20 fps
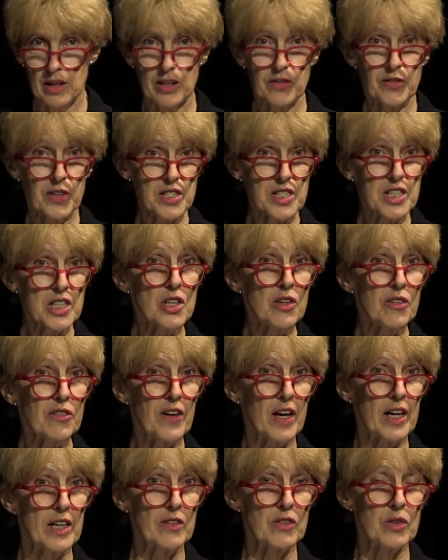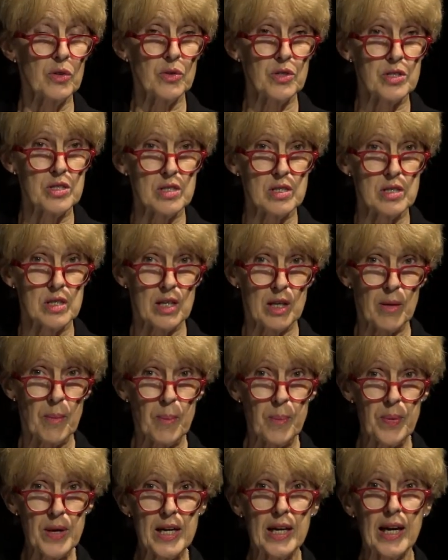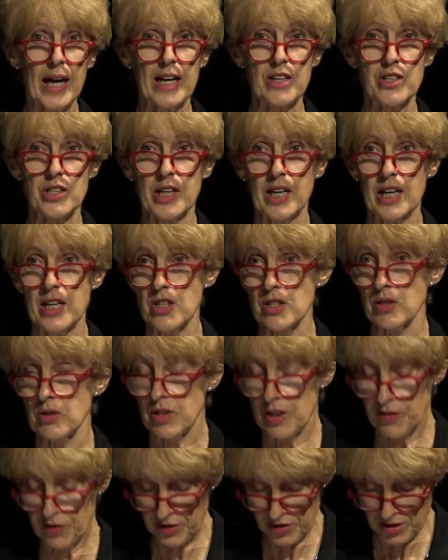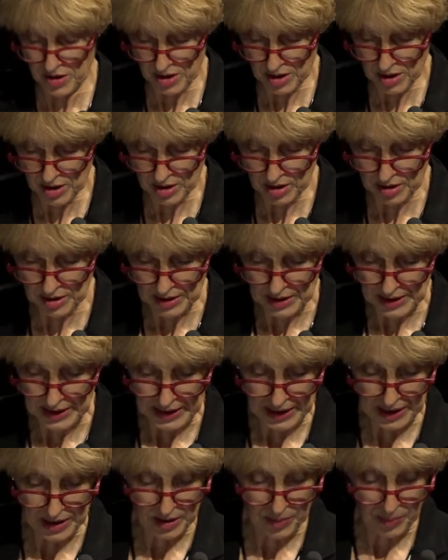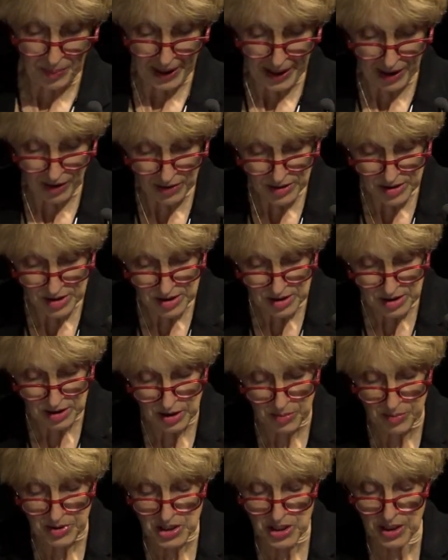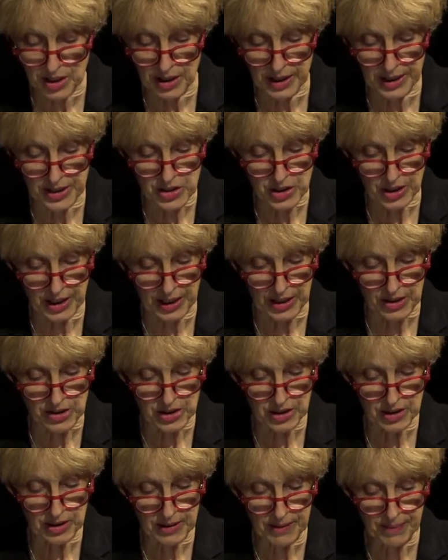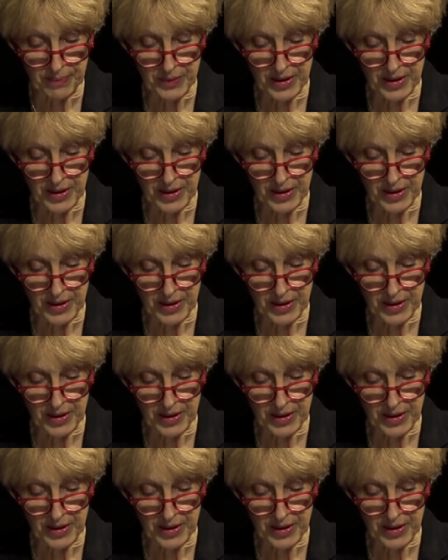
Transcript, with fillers: The first thing you find, of course, is the big educational differences in the parents and the maternal education.